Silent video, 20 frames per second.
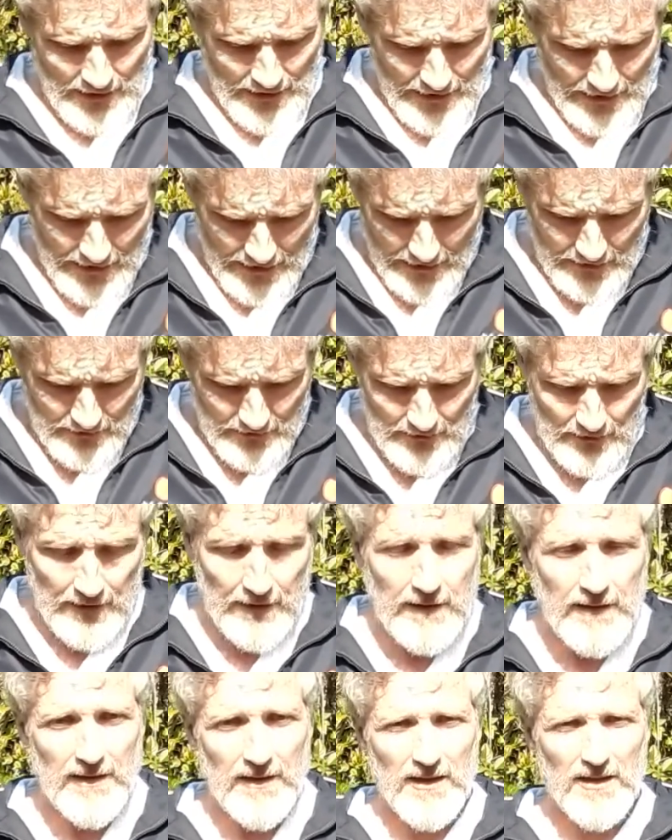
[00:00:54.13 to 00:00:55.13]
in
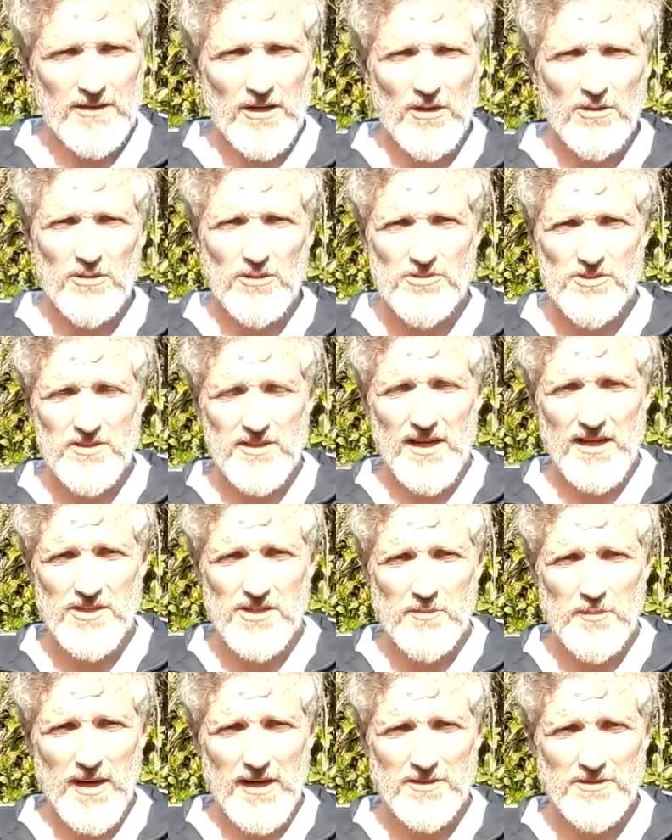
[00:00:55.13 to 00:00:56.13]
a
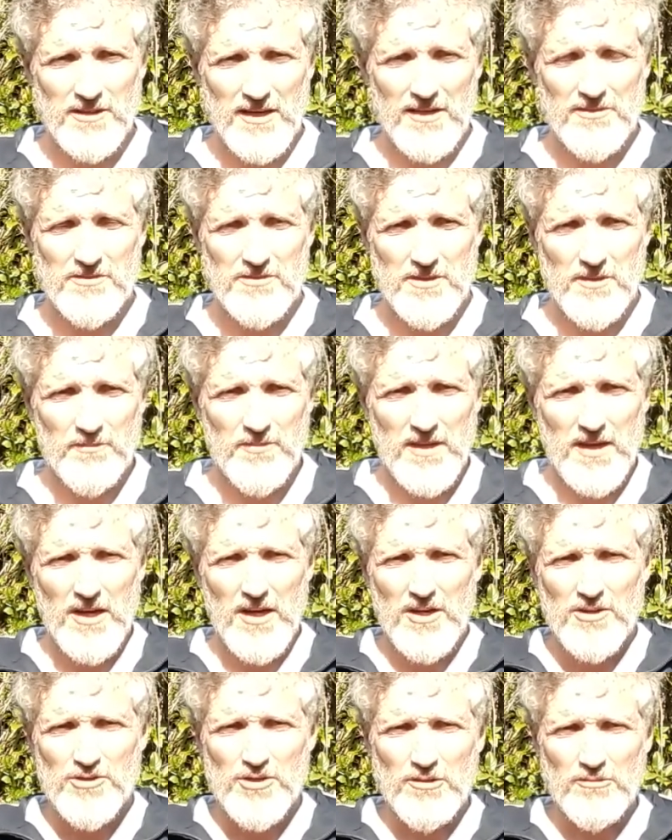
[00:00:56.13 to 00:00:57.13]
kokotsudachi back stance.
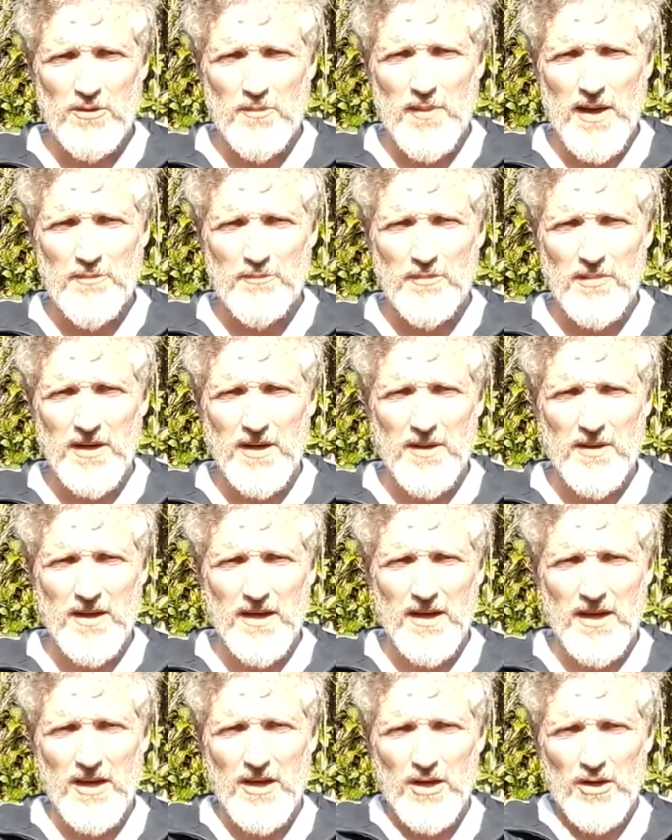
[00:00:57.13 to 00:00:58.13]
So remember,
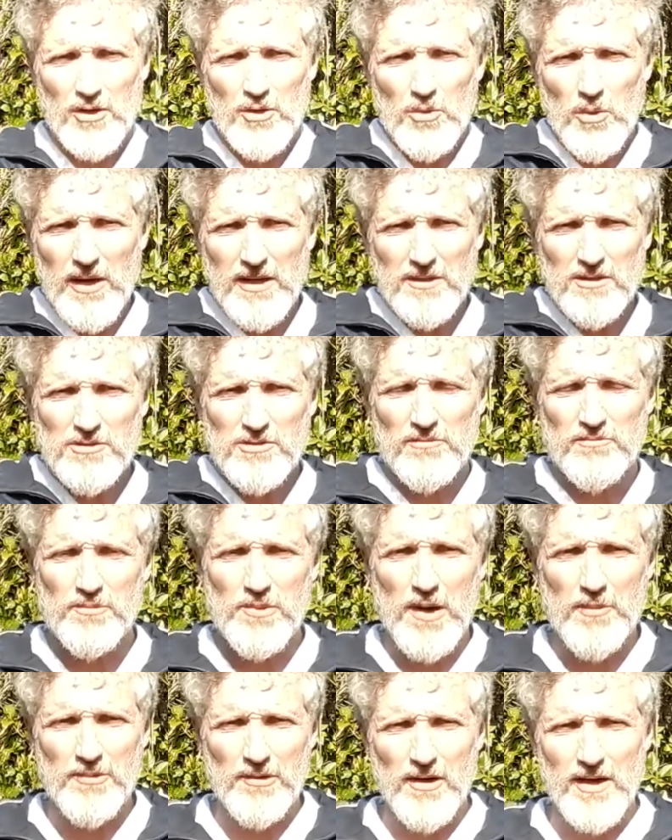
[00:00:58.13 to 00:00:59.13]
quickness of
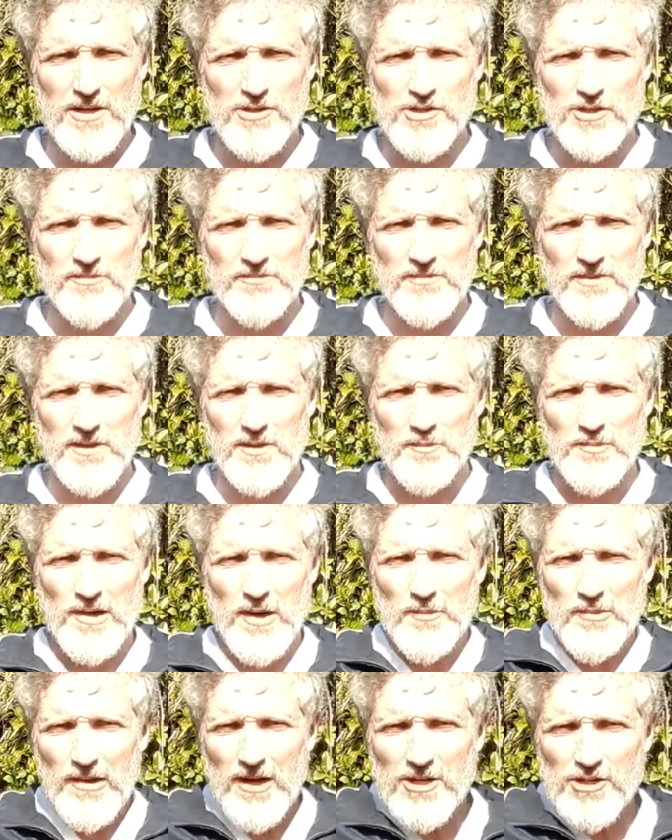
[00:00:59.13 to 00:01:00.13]
preparation. The
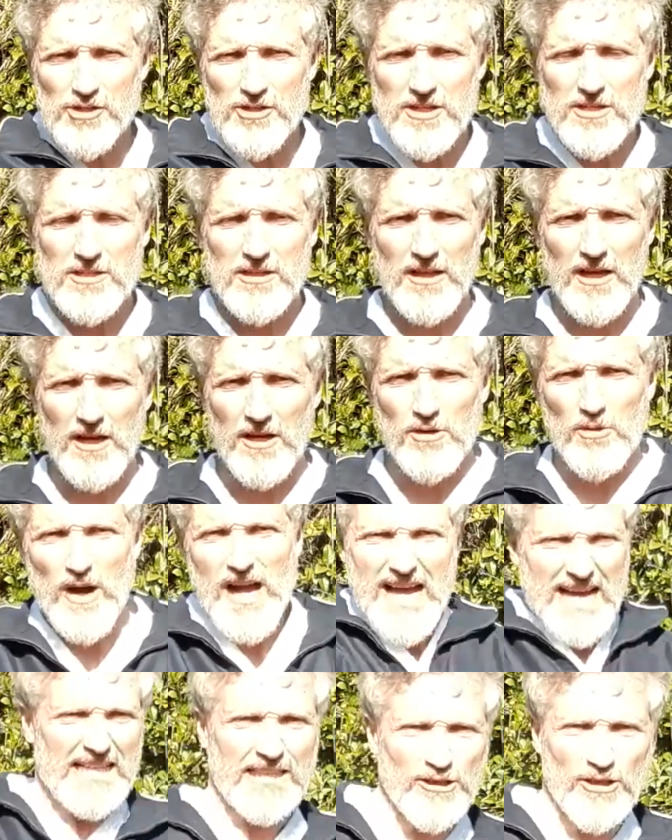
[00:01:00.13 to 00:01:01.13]
preparation is low
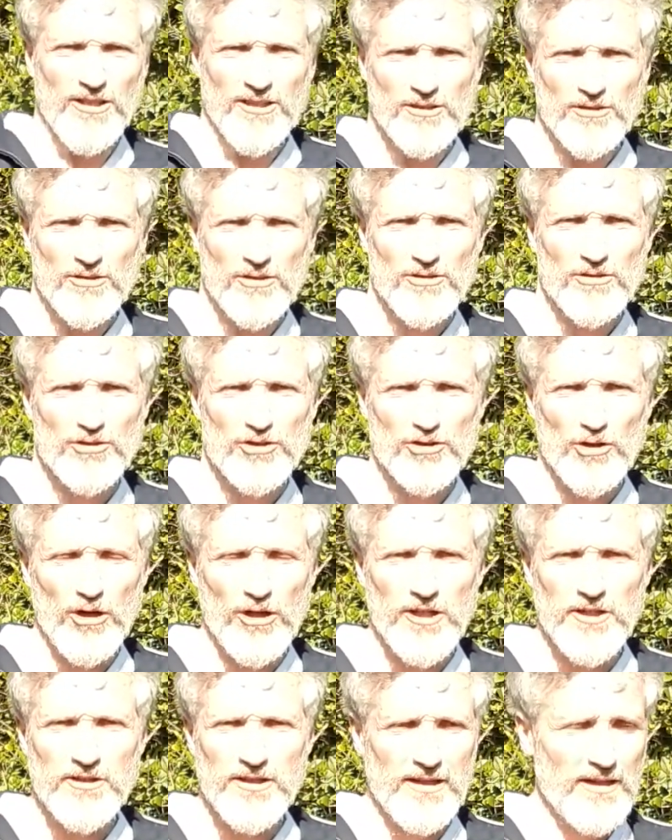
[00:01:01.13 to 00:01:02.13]
and
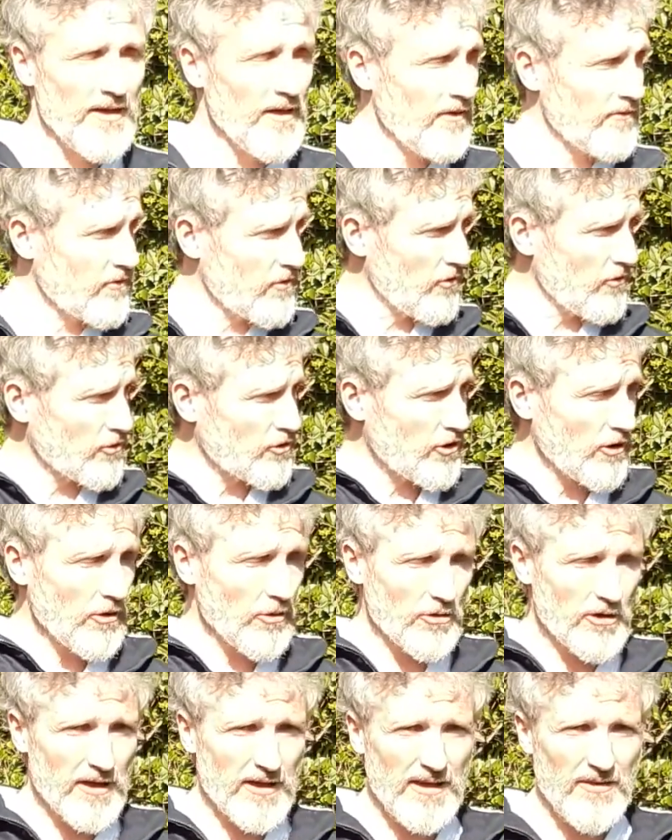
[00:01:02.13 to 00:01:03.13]
solid. Of course, you're
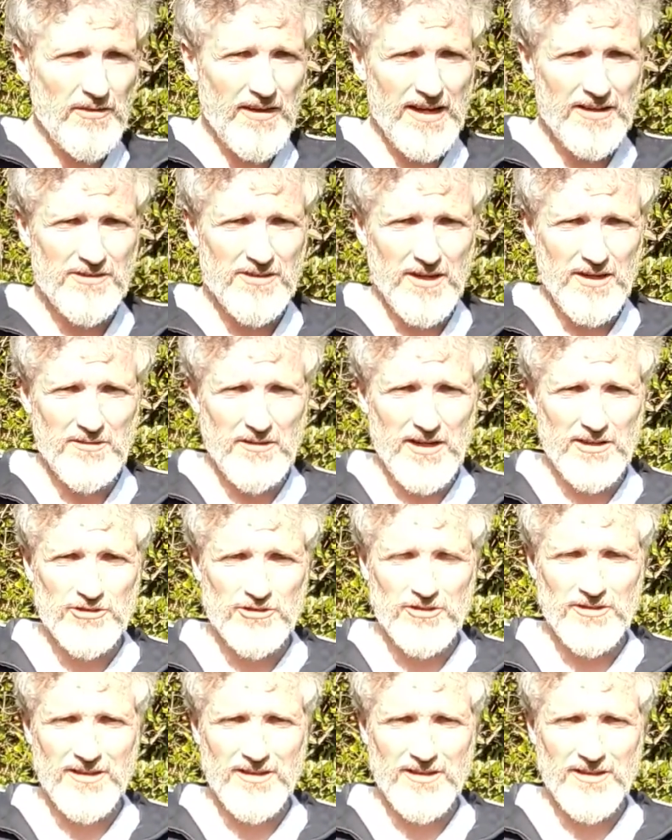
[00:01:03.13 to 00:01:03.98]
looking in that direction